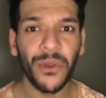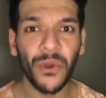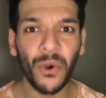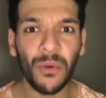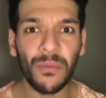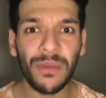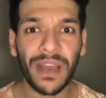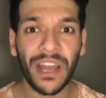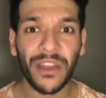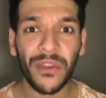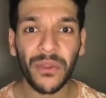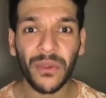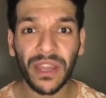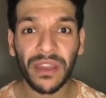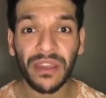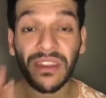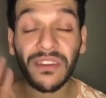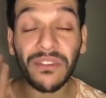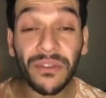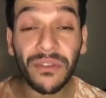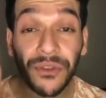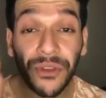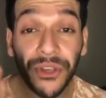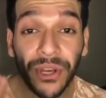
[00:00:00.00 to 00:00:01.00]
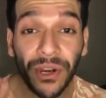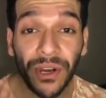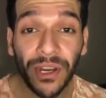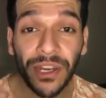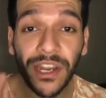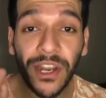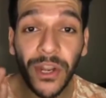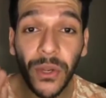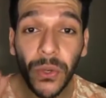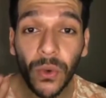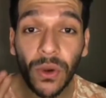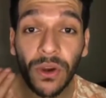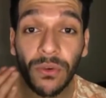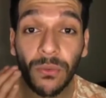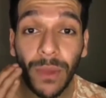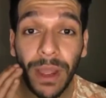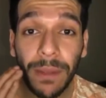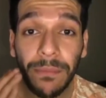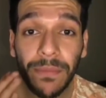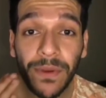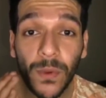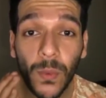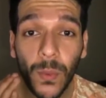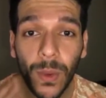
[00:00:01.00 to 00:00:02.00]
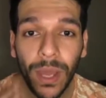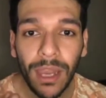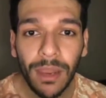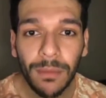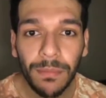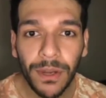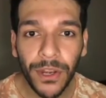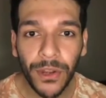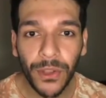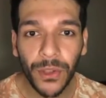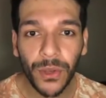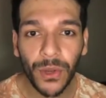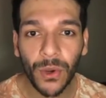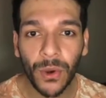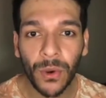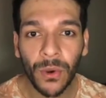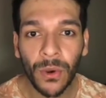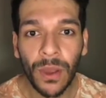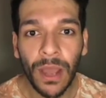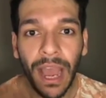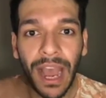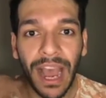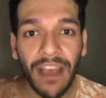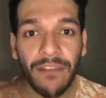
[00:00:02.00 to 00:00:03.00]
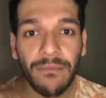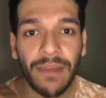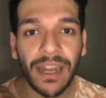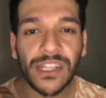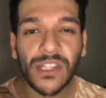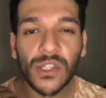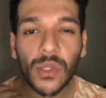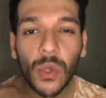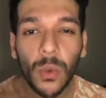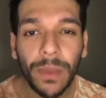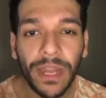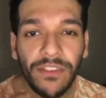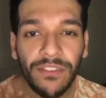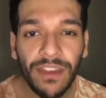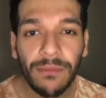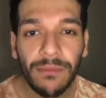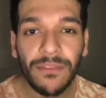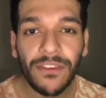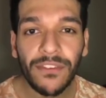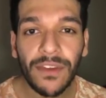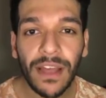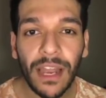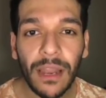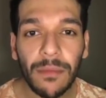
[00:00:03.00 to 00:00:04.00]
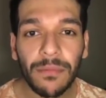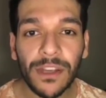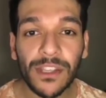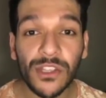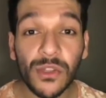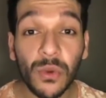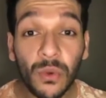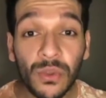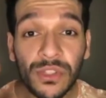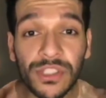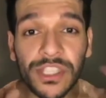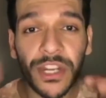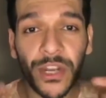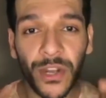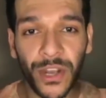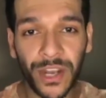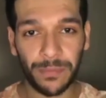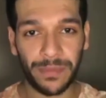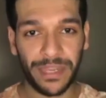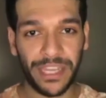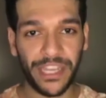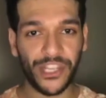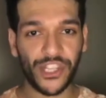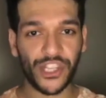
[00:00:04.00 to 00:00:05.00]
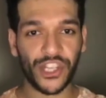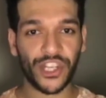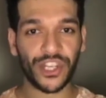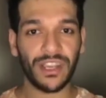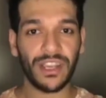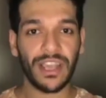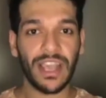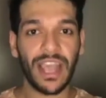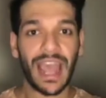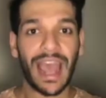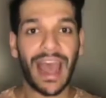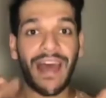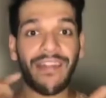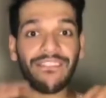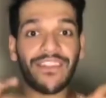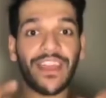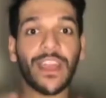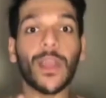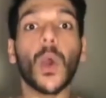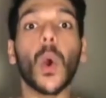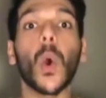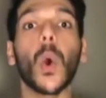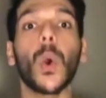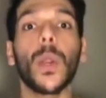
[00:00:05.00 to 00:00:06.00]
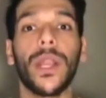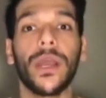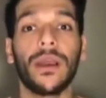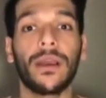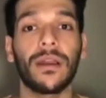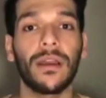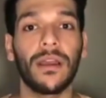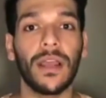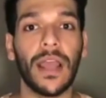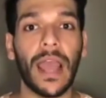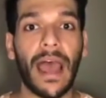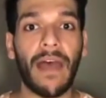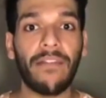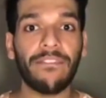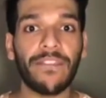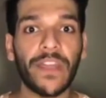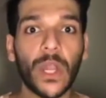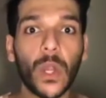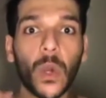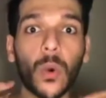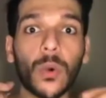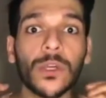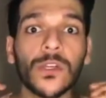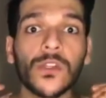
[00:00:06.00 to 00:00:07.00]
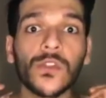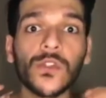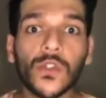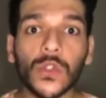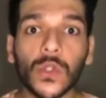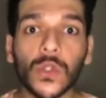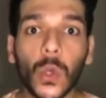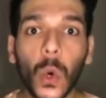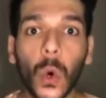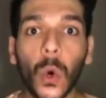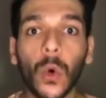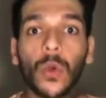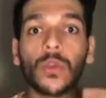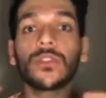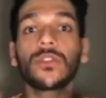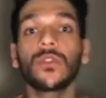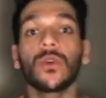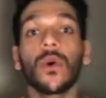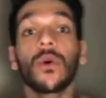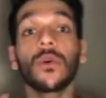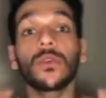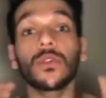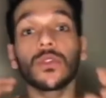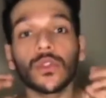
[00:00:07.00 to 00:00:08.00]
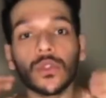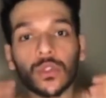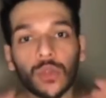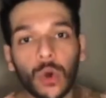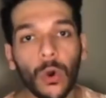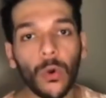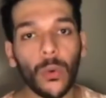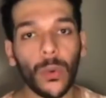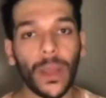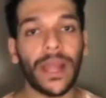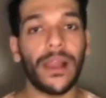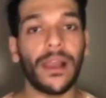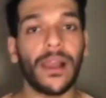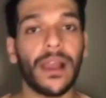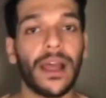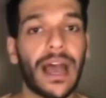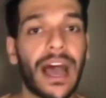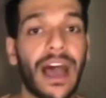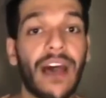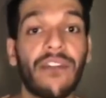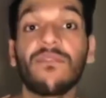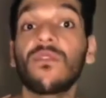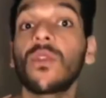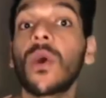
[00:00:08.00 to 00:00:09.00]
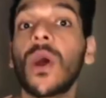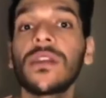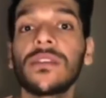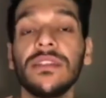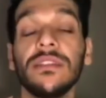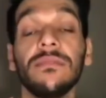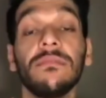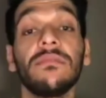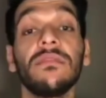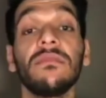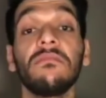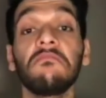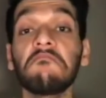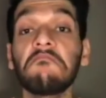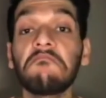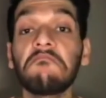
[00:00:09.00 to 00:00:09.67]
No, man, you can turn into a web developer. Do you know, I met so many web developers who sit on a beach and they code. And they code so well. I've not seen